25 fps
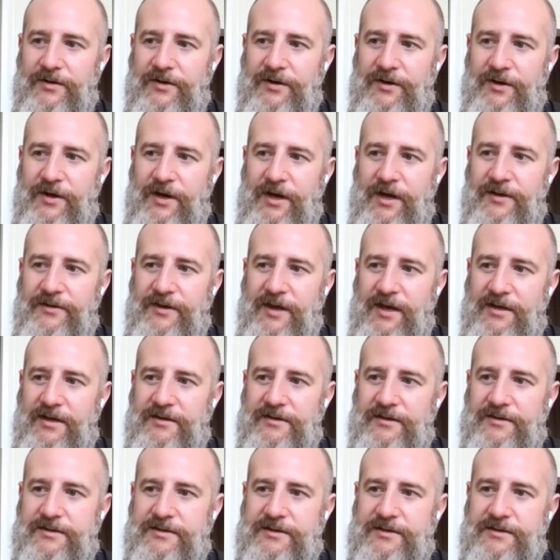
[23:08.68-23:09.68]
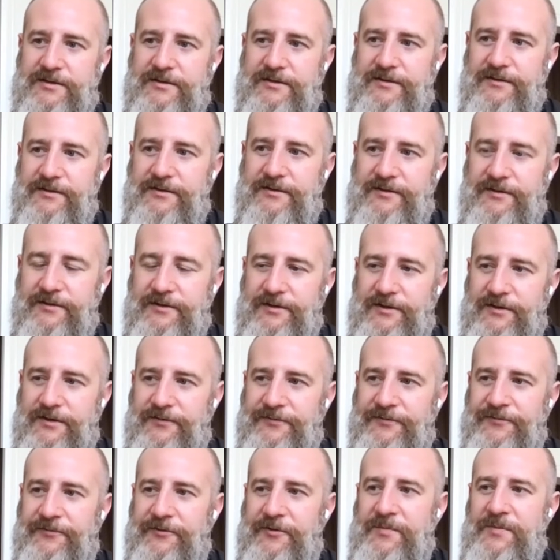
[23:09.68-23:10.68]
that's,
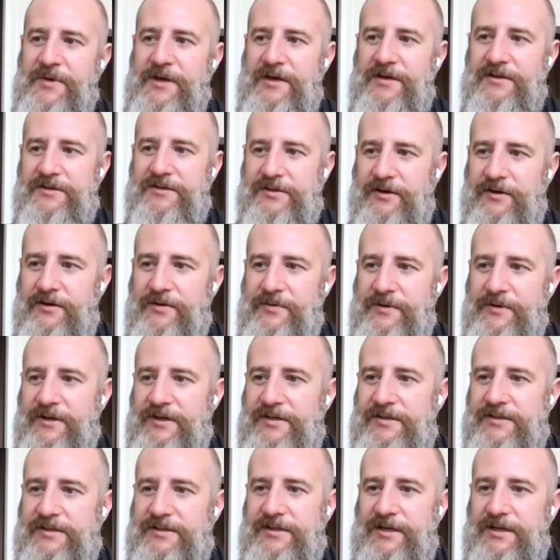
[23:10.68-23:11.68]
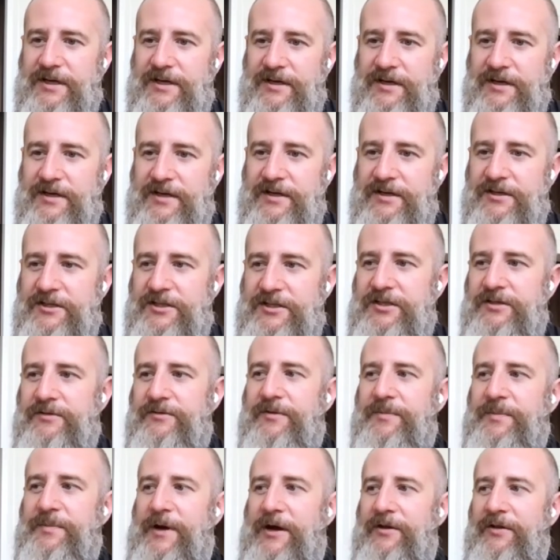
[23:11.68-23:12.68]
for me, it's always an issue
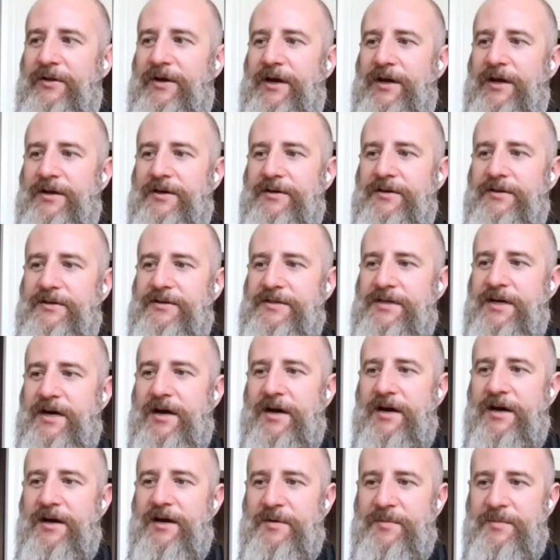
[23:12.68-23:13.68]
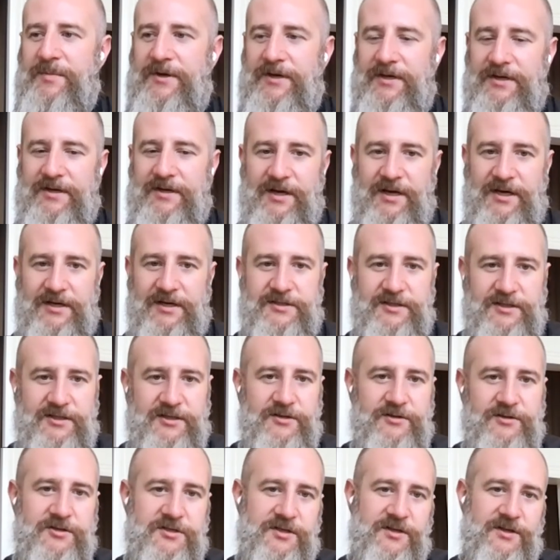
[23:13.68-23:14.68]
about like time and
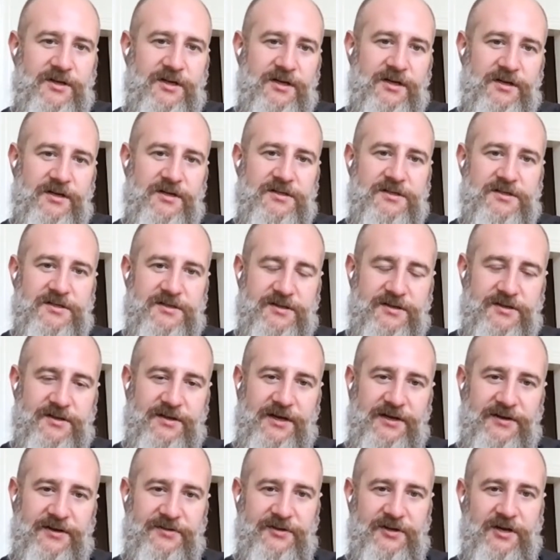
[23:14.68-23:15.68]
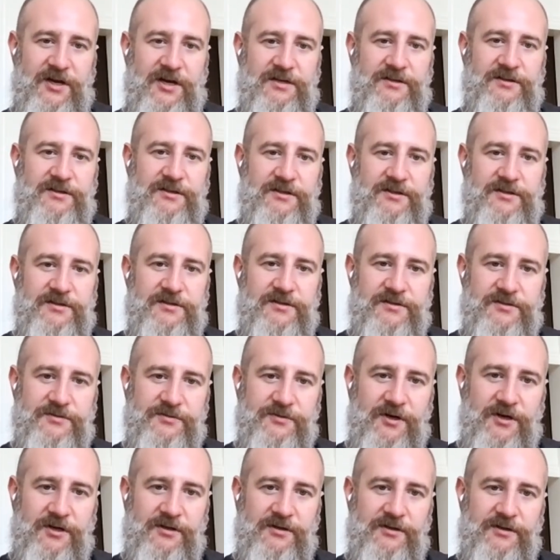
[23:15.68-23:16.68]
execution than it is like the ideas,
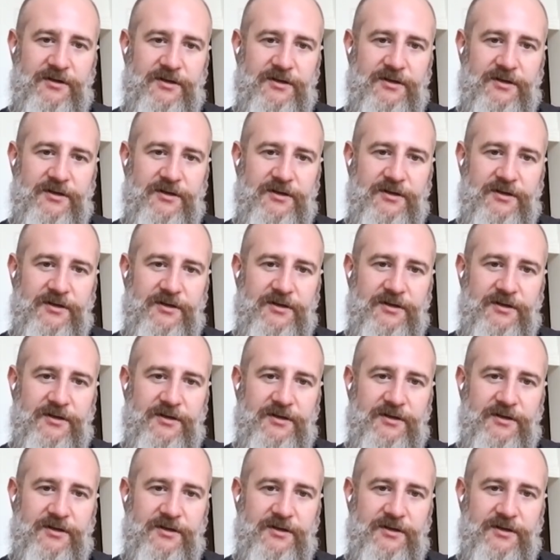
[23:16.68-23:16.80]
right?